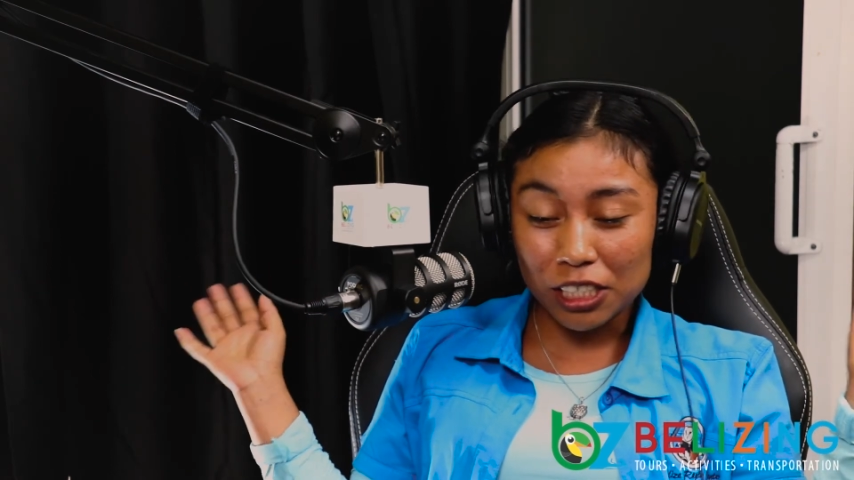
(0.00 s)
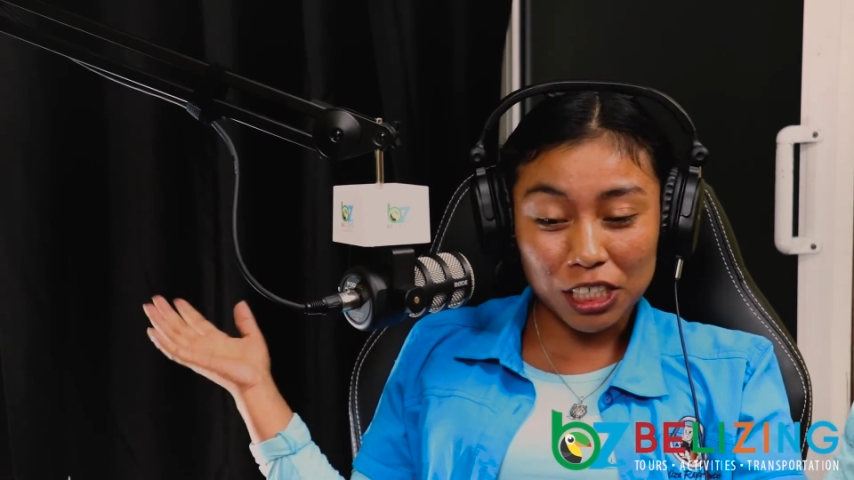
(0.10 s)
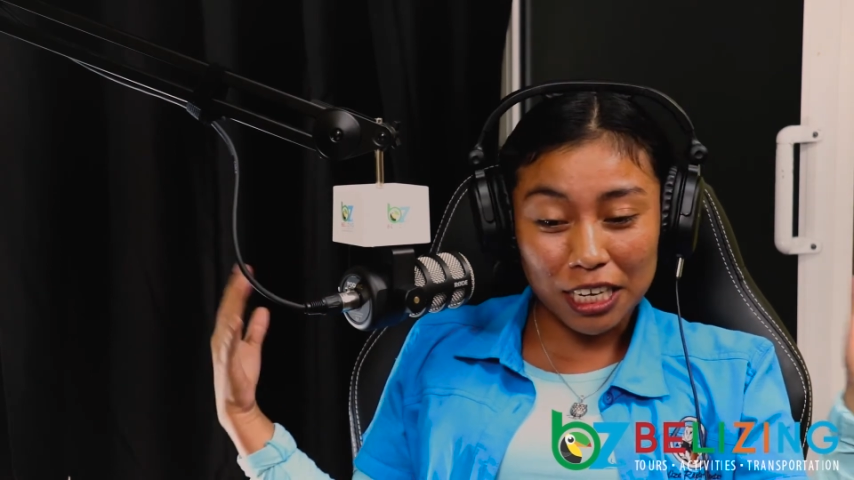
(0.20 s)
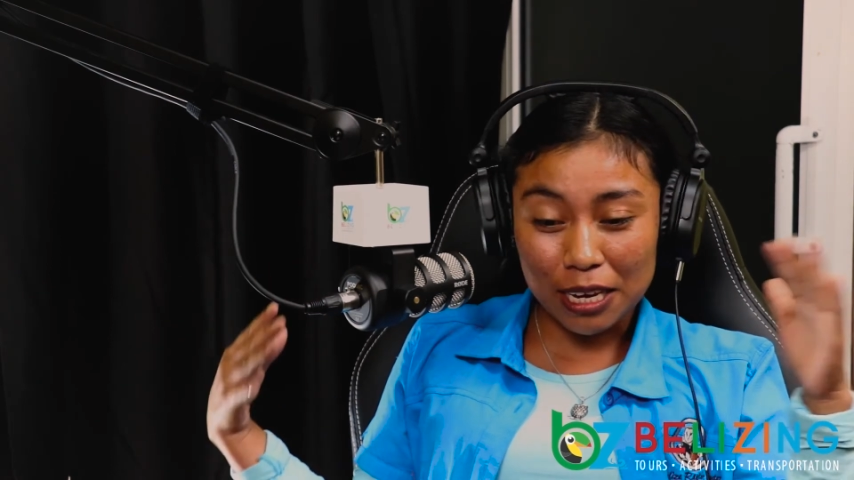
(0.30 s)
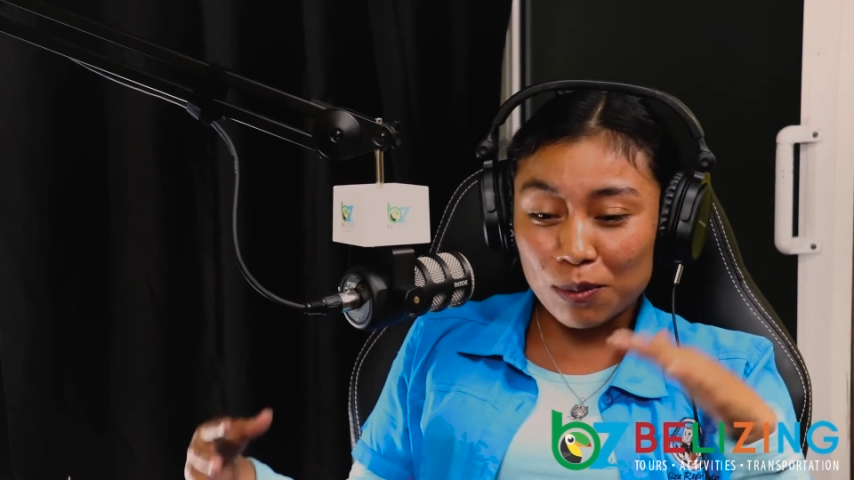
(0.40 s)
And
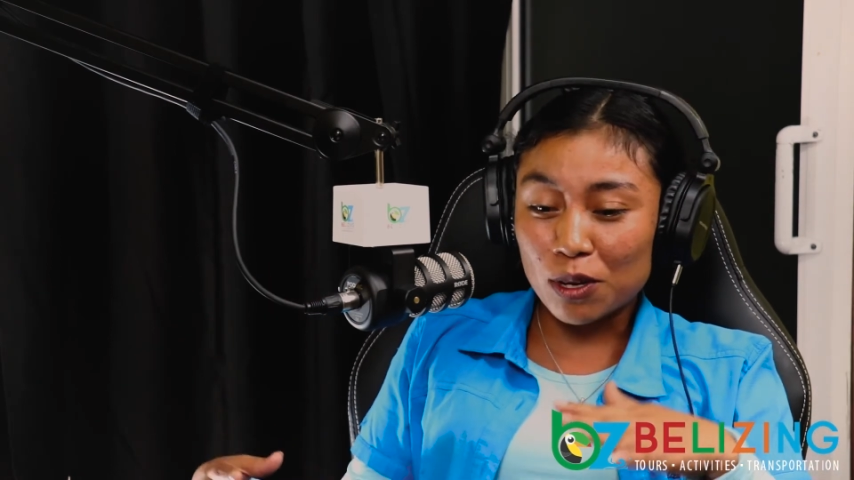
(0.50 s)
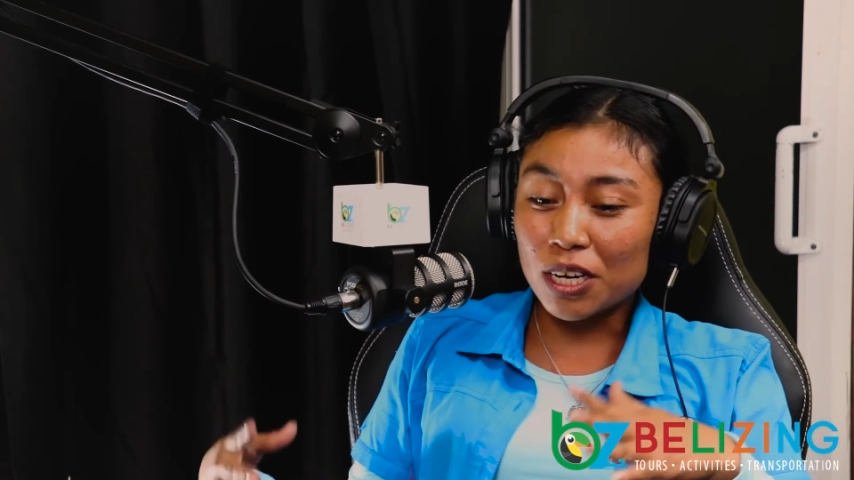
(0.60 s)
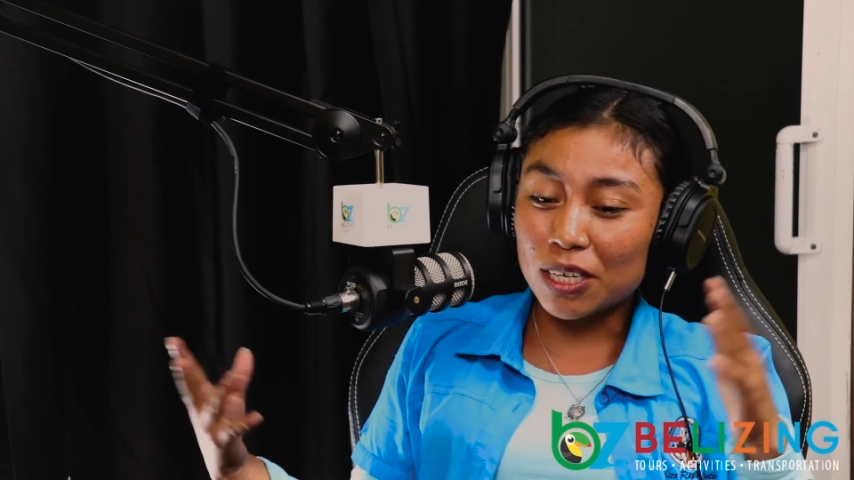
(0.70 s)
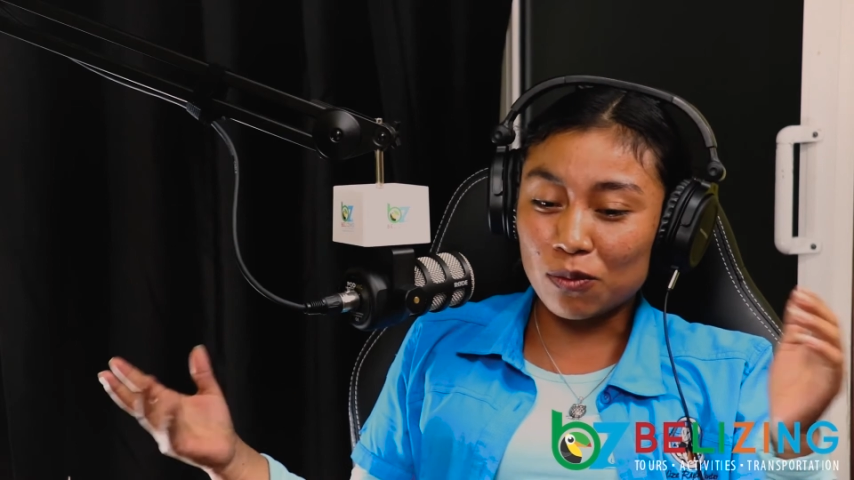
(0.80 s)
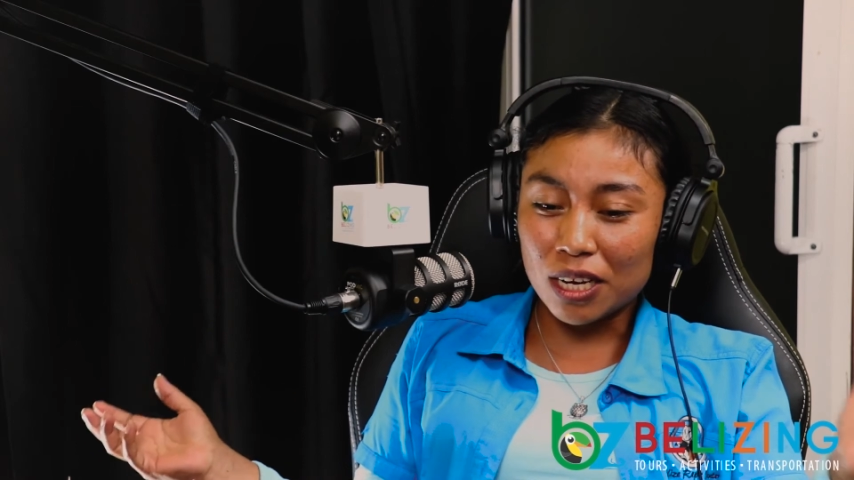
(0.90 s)
she came
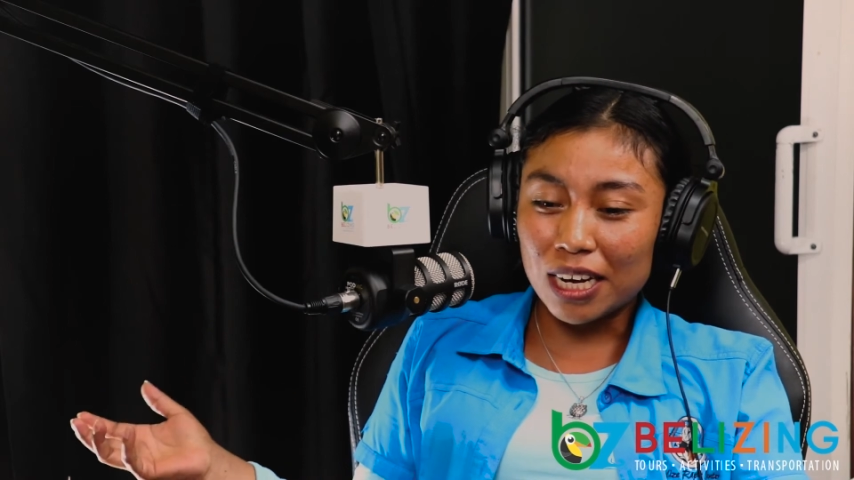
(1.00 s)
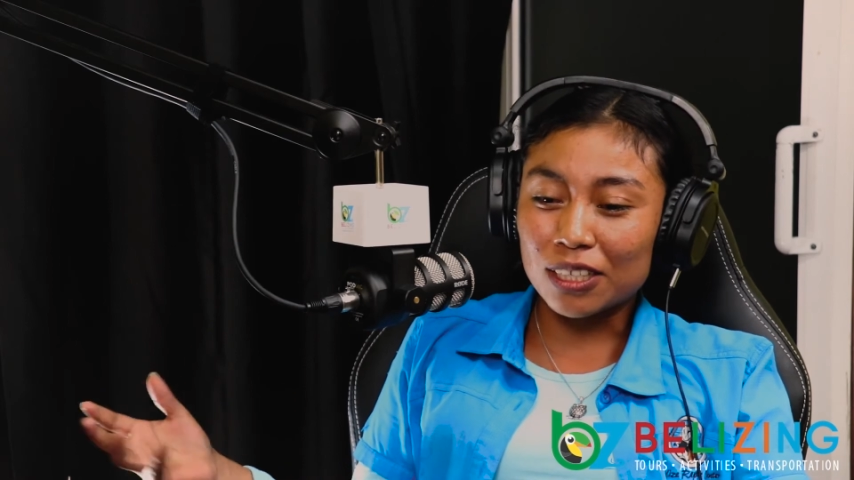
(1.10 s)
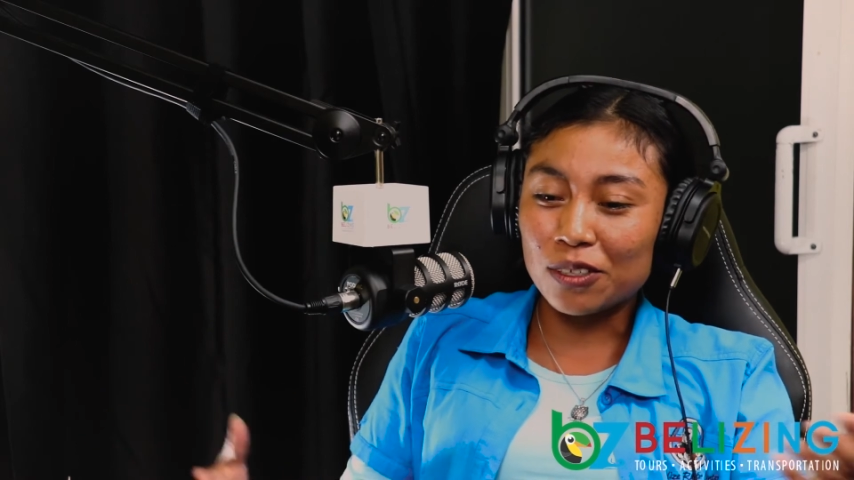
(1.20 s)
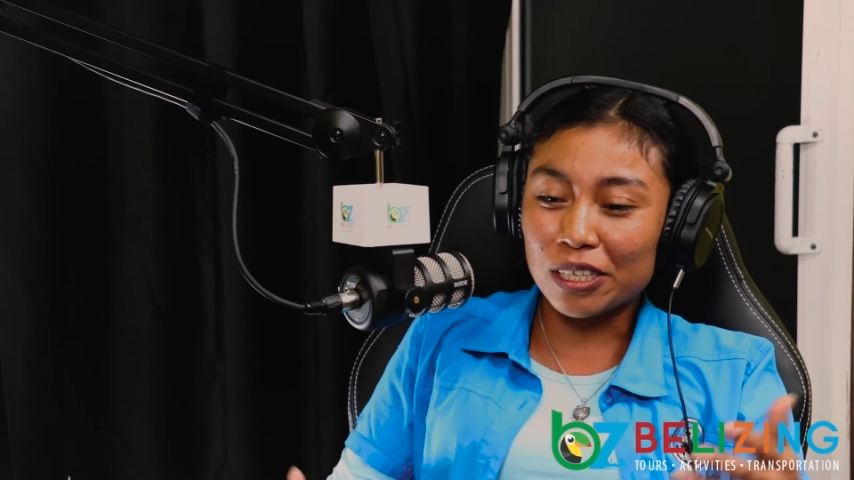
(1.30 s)
down and we got